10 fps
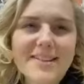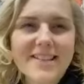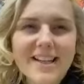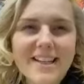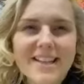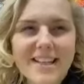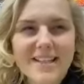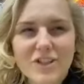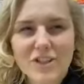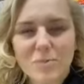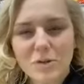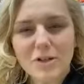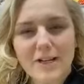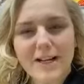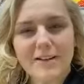then the second thing is just
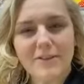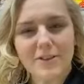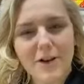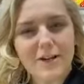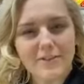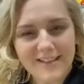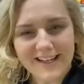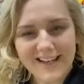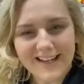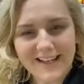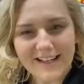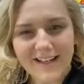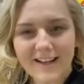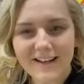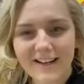more kind of a thought of the day.
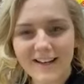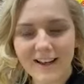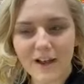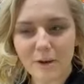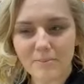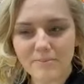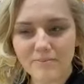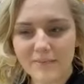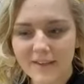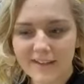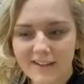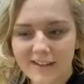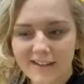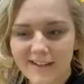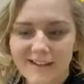
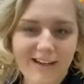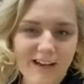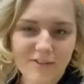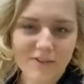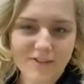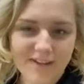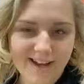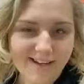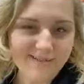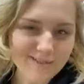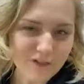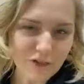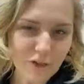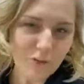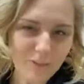And I have those a lot,
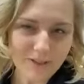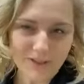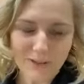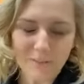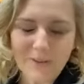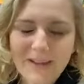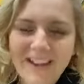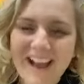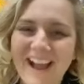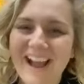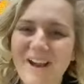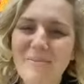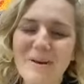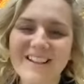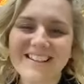so, you know.
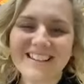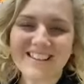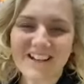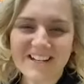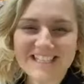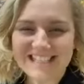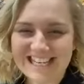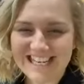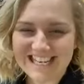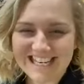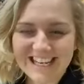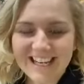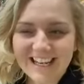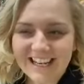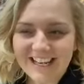But the thought of the day
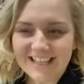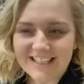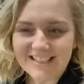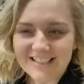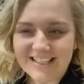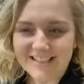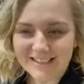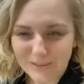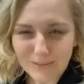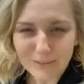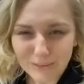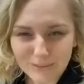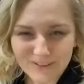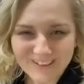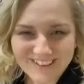is it's so
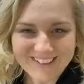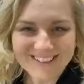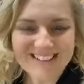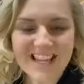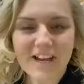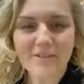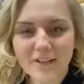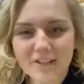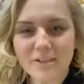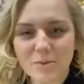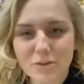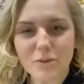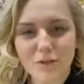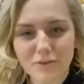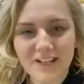cool to have customers
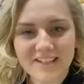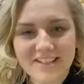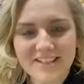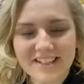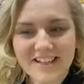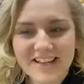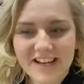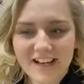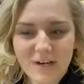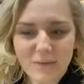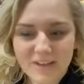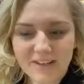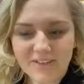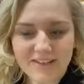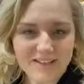who are friends. We
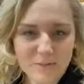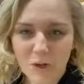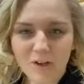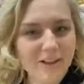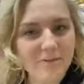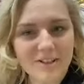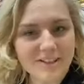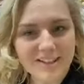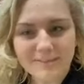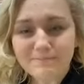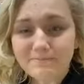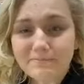live in this small community,